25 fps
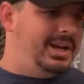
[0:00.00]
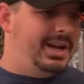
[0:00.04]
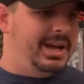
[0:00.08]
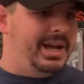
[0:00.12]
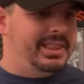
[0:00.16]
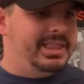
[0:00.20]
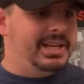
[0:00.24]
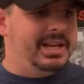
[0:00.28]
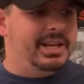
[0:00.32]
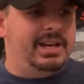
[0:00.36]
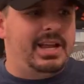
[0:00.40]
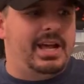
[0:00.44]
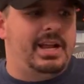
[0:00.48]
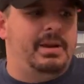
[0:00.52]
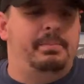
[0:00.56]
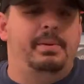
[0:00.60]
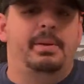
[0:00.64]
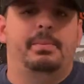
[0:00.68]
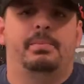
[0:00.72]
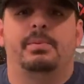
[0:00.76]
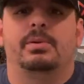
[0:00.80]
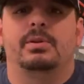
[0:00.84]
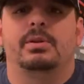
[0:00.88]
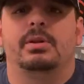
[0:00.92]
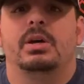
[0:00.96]
I think a lot of
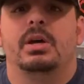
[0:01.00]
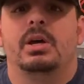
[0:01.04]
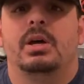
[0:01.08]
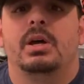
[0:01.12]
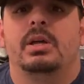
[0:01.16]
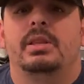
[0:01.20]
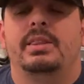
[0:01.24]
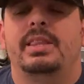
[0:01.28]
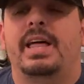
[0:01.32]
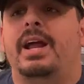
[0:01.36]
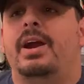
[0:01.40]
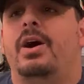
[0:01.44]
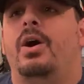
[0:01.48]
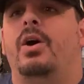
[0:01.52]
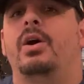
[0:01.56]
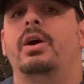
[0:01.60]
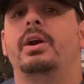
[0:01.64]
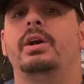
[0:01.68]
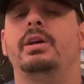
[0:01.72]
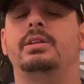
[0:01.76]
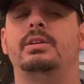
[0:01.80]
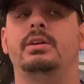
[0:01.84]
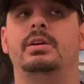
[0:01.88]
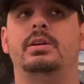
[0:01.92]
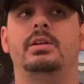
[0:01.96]
people that
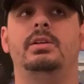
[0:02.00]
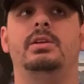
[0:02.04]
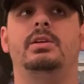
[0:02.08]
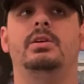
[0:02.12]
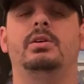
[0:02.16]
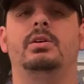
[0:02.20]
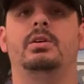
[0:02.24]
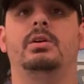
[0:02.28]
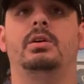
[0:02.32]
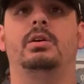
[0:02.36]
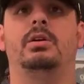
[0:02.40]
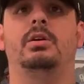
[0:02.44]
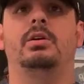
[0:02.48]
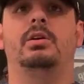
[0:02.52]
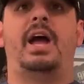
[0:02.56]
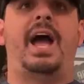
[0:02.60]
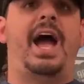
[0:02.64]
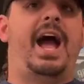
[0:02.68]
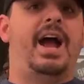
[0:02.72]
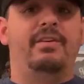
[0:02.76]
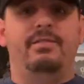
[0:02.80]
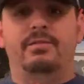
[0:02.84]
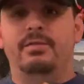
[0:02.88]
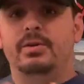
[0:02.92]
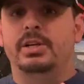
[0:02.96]
aren't your
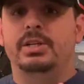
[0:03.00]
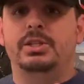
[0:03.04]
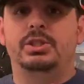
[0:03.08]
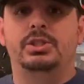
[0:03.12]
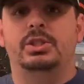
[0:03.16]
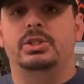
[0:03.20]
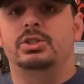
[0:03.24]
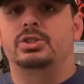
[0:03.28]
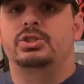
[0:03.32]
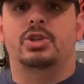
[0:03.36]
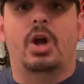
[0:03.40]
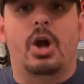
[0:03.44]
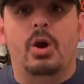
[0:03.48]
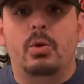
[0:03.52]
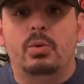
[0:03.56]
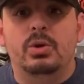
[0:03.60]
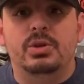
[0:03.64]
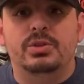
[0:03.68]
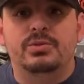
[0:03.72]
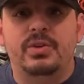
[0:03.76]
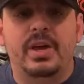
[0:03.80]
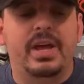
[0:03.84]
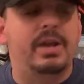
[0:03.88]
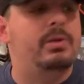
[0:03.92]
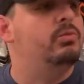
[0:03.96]
average Star
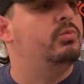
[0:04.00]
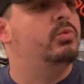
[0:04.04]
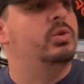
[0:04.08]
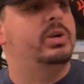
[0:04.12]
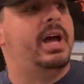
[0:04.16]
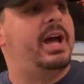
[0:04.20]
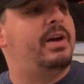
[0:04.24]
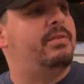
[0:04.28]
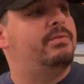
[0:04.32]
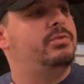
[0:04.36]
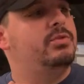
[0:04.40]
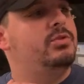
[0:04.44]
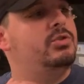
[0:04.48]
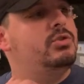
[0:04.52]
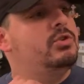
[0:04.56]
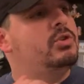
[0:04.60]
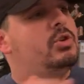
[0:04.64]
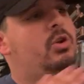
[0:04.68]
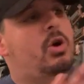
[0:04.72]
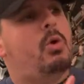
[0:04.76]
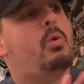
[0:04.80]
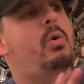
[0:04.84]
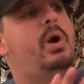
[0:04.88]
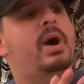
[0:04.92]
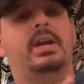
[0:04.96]
Wars fan would have
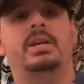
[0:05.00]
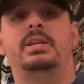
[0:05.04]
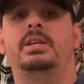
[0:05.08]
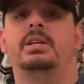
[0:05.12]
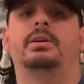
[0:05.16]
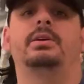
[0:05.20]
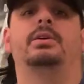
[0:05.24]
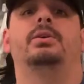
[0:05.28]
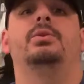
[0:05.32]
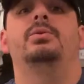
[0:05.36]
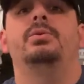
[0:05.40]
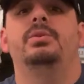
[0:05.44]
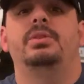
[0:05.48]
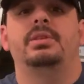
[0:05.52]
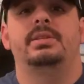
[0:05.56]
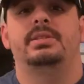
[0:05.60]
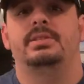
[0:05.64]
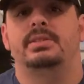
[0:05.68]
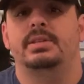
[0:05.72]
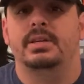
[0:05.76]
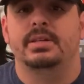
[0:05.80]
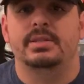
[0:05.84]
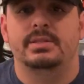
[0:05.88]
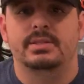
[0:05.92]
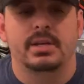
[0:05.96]
no idea who
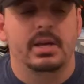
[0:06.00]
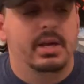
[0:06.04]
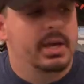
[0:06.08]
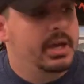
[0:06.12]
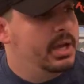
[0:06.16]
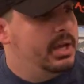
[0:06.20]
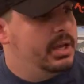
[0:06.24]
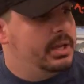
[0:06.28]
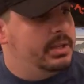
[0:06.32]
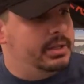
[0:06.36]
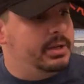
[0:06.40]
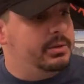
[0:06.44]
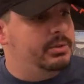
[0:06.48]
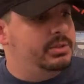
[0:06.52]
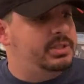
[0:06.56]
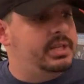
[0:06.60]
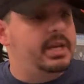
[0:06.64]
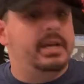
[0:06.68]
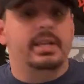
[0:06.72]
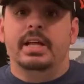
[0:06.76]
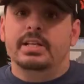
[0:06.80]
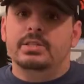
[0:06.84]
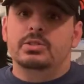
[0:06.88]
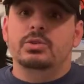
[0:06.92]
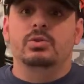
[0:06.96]
this is. They will
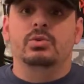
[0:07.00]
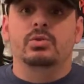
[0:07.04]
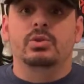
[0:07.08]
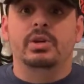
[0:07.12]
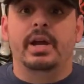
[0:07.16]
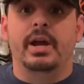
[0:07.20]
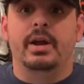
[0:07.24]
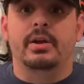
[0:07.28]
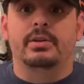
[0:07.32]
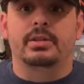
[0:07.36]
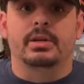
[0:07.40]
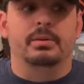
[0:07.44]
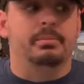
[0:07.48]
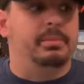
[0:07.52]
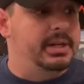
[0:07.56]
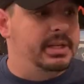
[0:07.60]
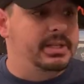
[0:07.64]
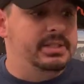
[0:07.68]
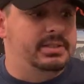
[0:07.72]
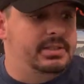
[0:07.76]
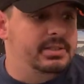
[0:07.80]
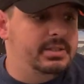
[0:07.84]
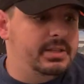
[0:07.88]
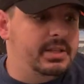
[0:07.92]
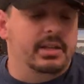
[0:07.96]
say, that's a cool character, but
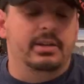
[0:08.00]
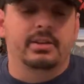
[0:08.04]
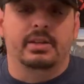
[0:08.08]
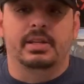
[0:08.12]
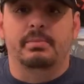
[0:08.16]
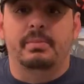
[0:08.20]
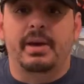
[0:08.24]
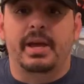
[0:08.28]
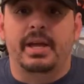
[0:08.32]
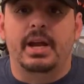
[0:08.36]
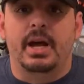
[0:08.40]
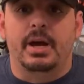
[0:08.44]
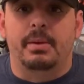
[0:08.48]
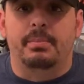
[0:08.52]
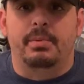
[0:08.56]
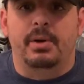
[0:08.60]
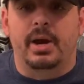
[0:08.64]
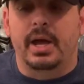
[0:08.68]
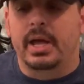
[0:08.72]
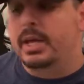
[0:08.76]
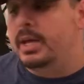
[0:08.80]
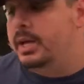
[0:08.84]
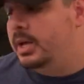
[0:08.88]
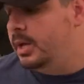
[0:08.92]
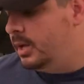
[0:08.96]
he's clearly made up,
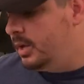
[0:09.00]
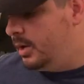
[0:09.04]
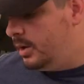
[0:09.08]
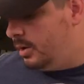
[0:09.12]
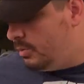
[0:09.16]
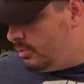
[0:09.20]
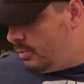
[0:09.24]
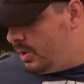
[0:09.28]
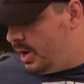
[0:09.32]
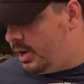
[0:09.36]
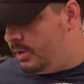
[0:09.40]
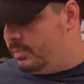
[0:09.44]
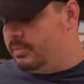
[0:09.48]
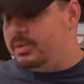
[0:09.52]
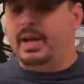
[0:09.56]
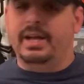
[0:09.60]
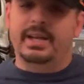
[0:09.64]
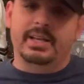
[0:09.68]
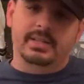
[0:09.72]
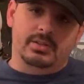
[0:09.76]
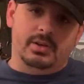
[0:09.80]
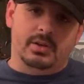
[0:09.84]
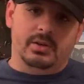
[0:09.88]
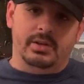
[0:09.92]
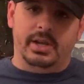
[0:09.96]
right? Well, I
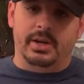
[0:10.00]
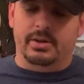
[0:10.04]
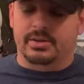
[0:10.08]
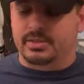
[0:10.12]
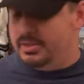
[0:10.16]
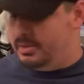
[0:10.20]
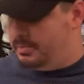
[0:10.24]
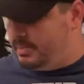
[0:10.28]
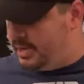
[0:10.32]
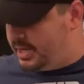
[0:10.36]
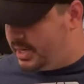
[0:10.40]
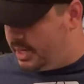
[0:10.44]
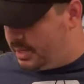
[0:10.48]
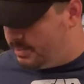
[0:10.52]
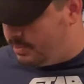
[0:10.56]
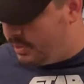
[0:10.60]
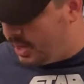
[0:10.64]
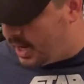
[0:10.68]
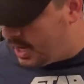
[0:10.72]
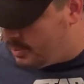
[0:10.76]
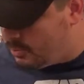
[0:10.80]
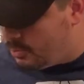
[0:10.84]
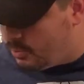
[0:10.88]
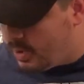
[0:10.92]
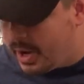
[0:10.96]
guess all characters are made up, right?